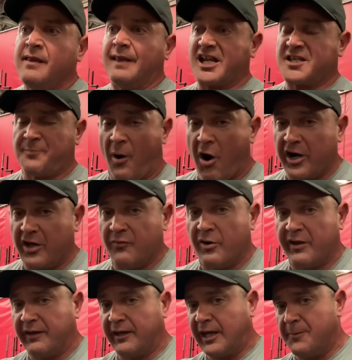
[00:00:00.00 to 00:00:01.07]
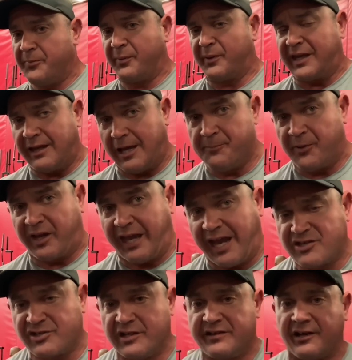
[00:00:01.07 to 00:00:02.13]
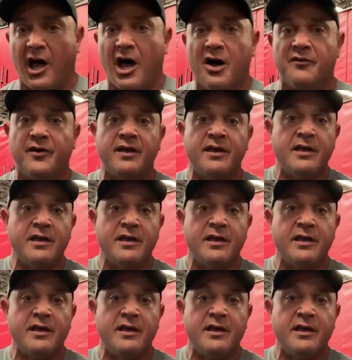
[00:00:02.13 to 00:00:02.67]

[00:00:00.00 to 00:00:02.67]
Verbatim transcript: That's part of one of the impl implications of